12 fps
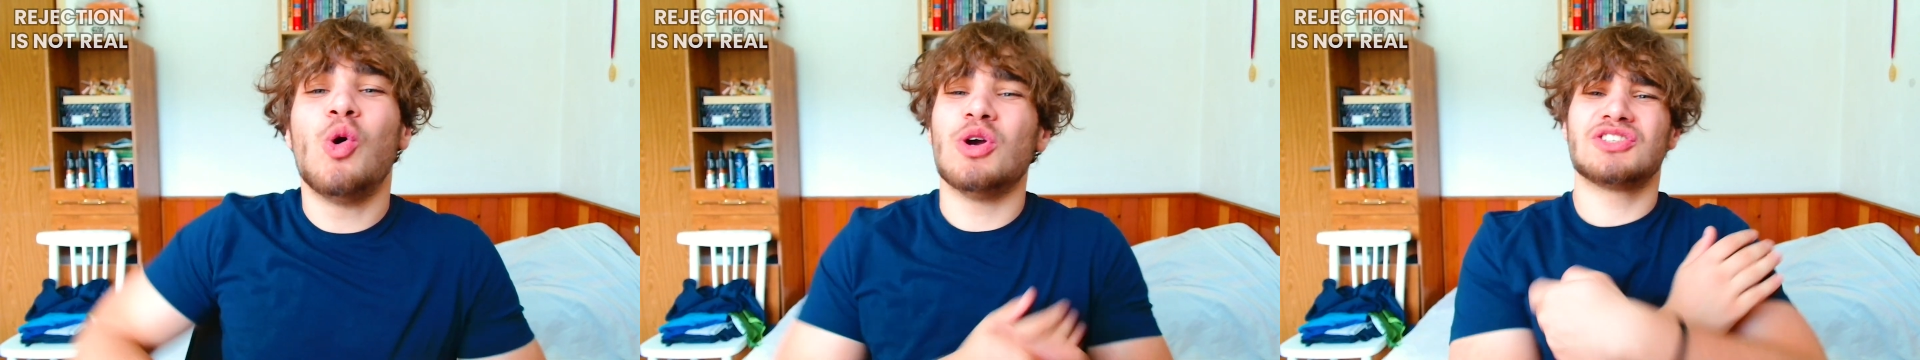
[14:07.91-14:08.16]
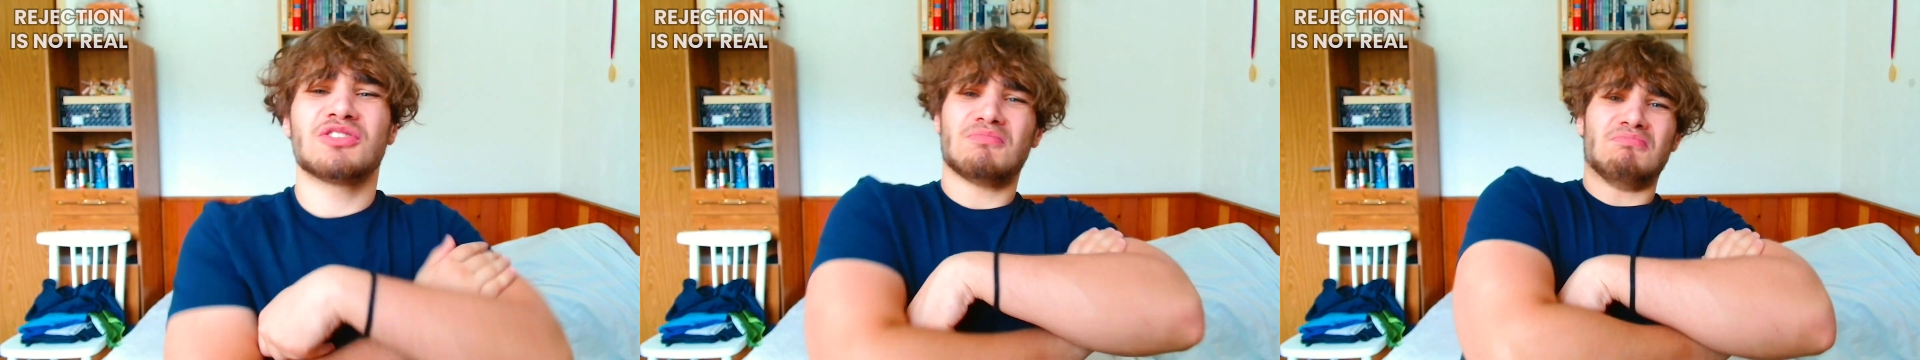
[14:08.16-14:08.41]

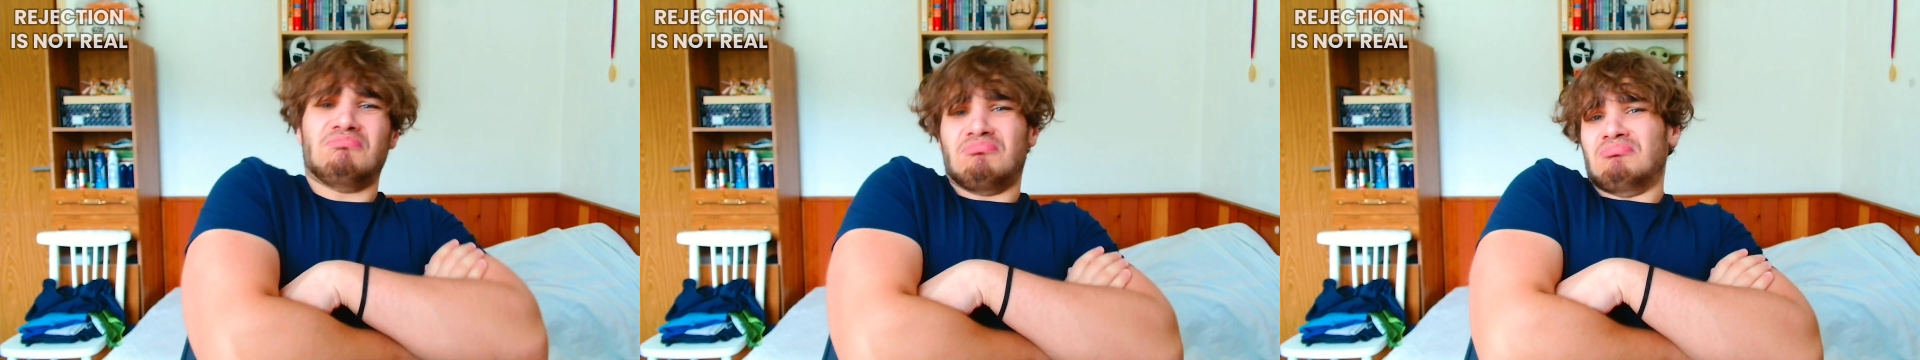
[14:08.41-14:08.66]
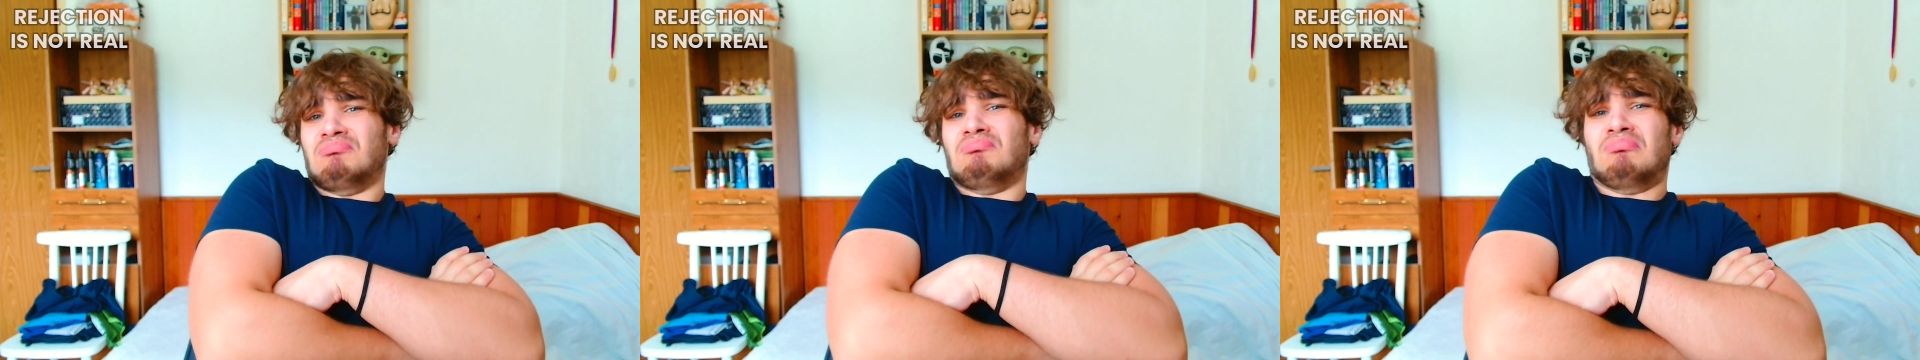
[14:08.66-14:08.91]
is,
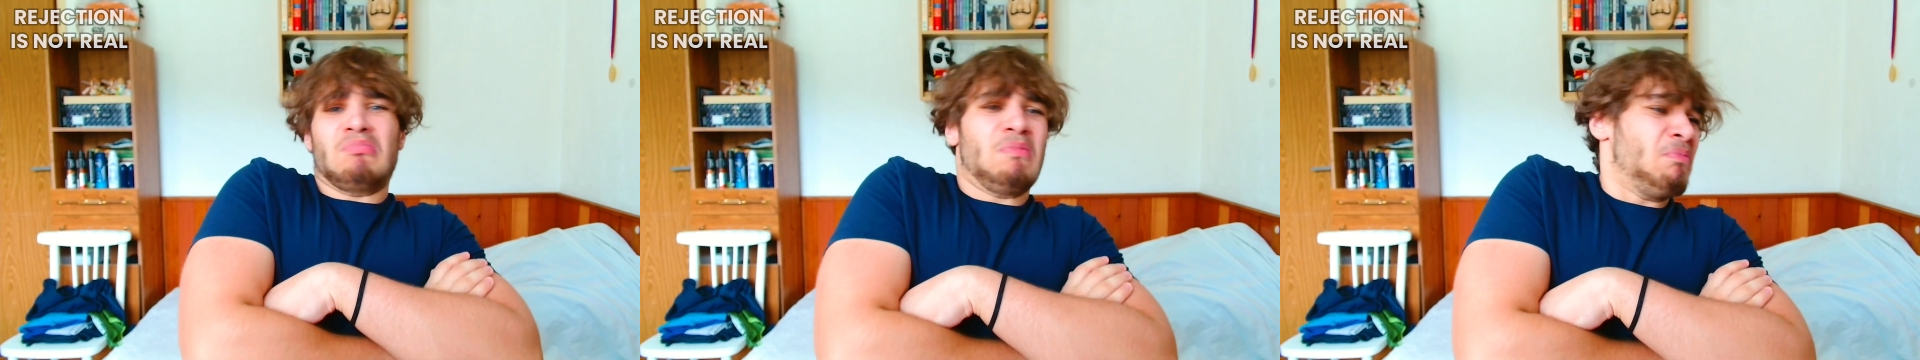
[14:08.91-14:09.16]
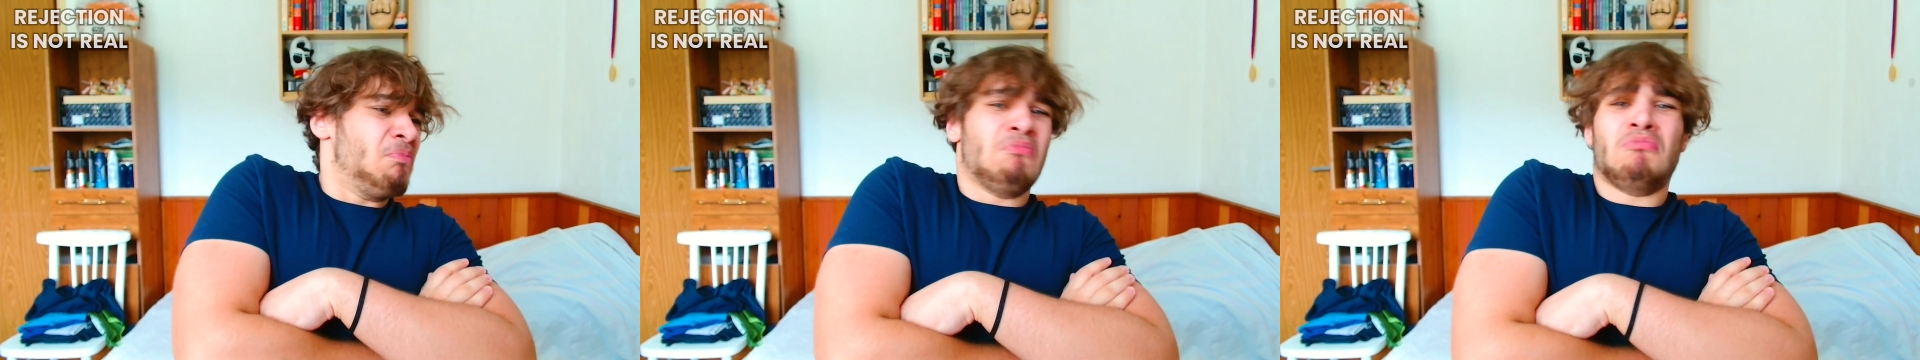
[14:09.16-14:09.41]

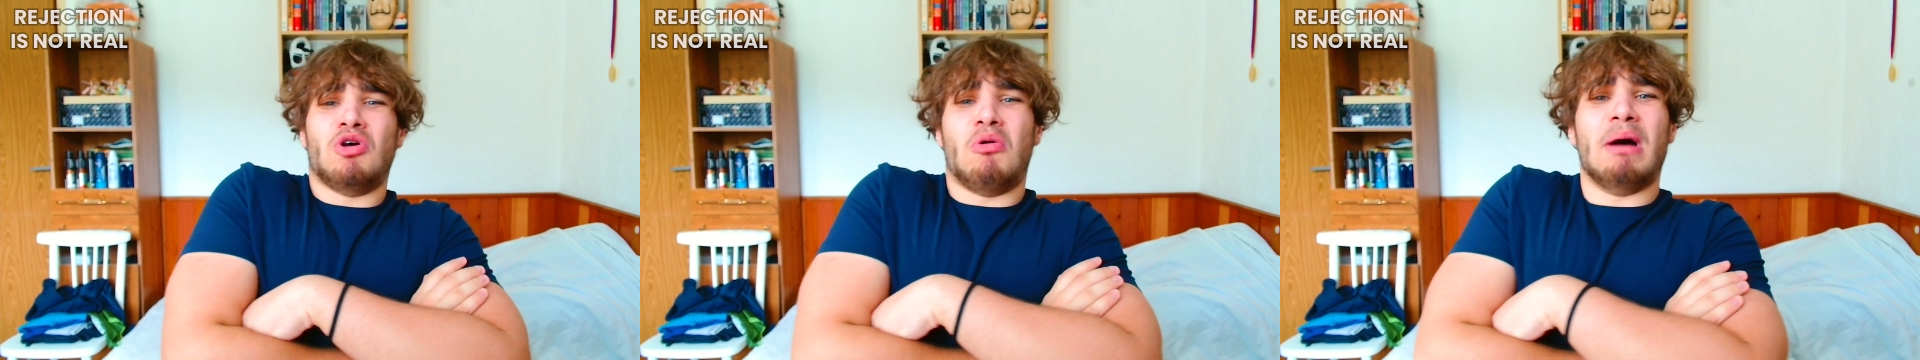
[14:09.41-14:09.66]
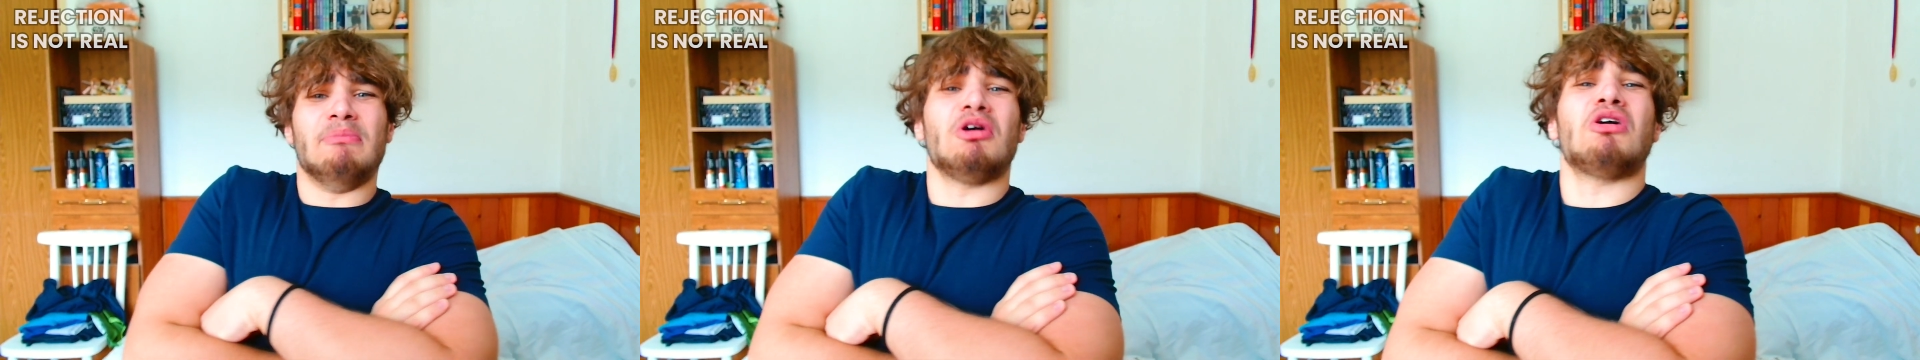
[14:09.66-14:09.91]
no,
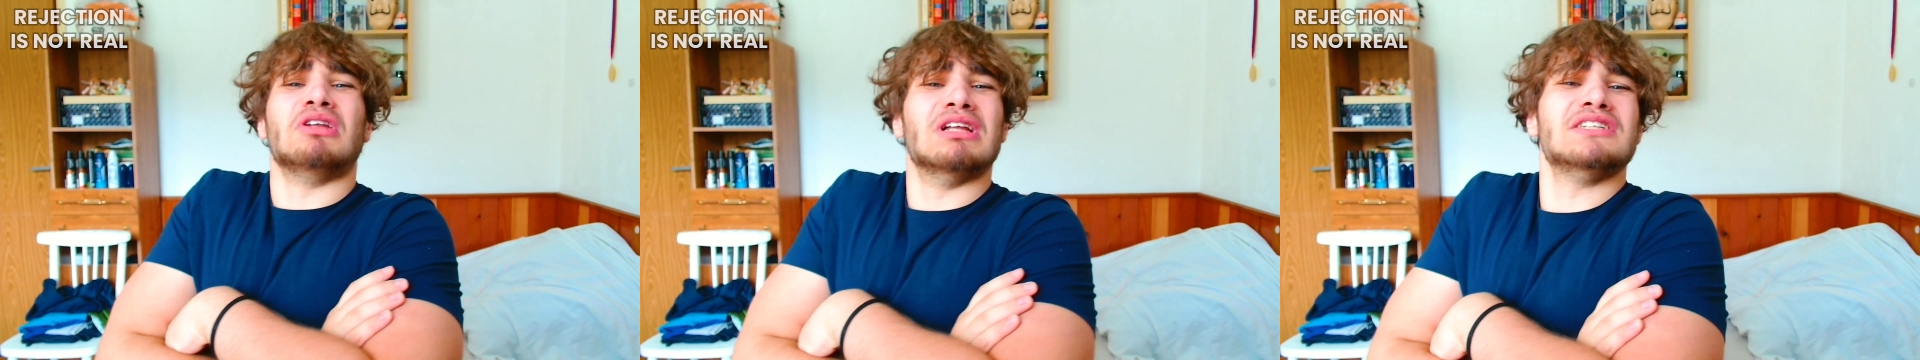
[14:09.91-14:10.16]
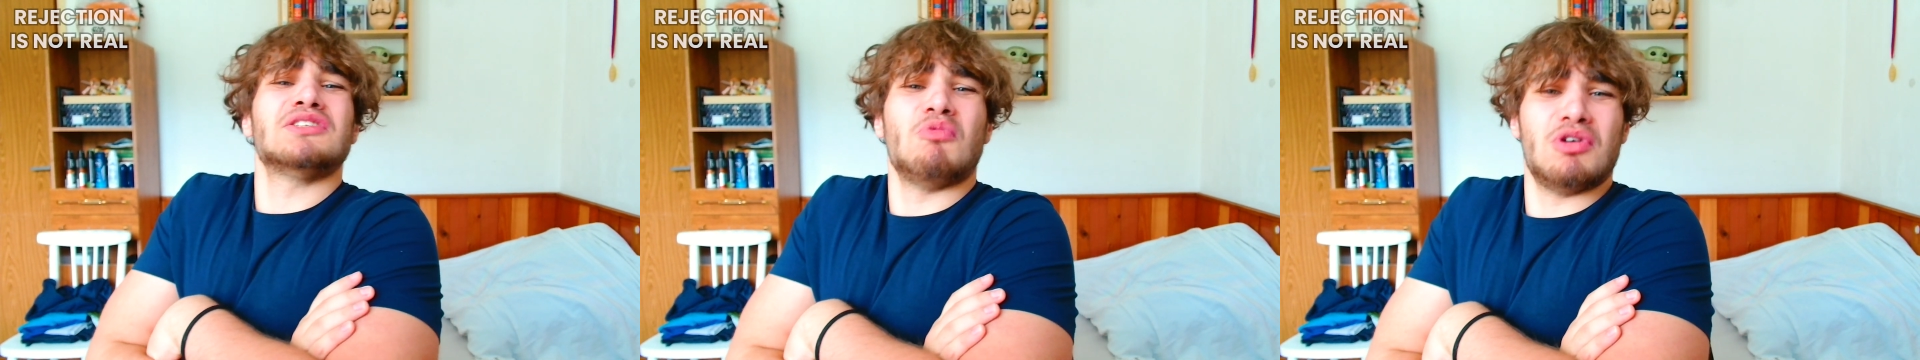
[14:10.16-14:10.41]
I'm not gonna
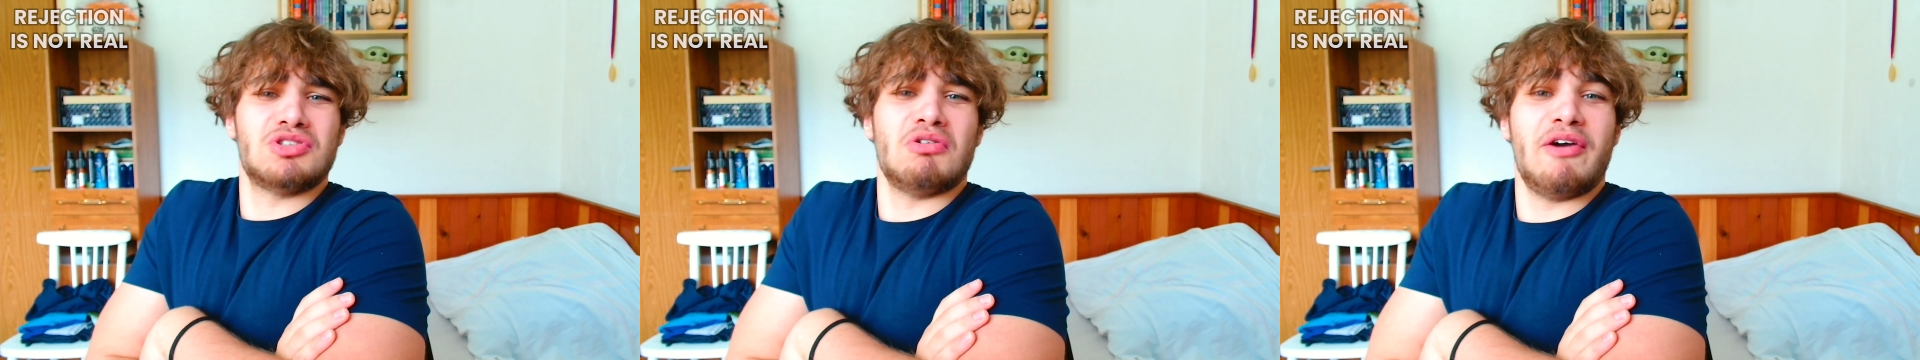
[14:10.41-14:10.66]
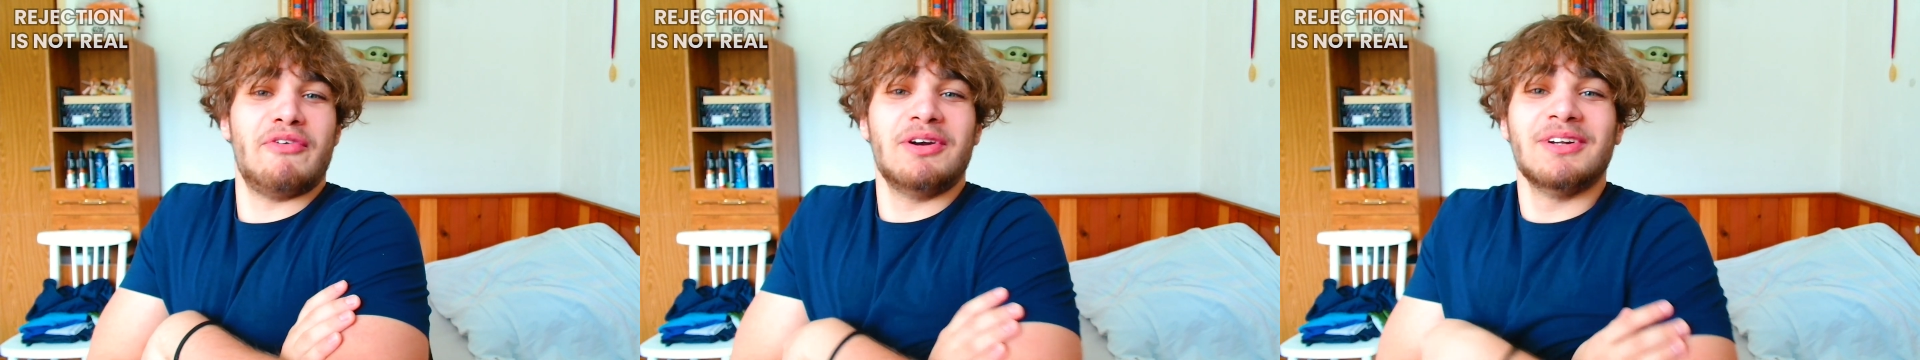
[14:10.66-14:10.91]
listen
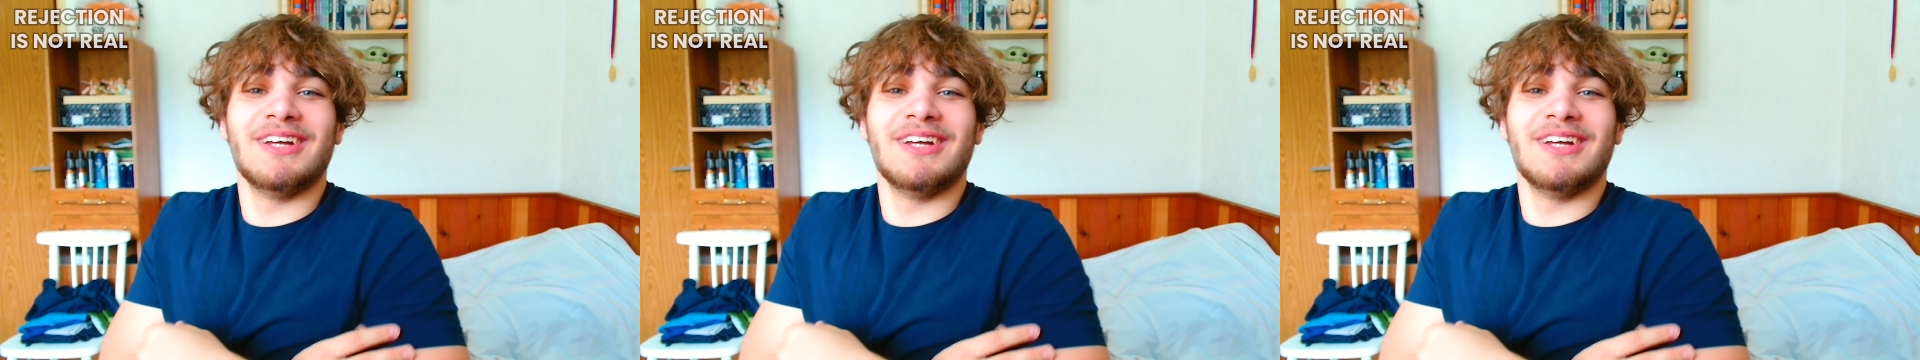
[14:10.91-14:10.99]
whatsoever.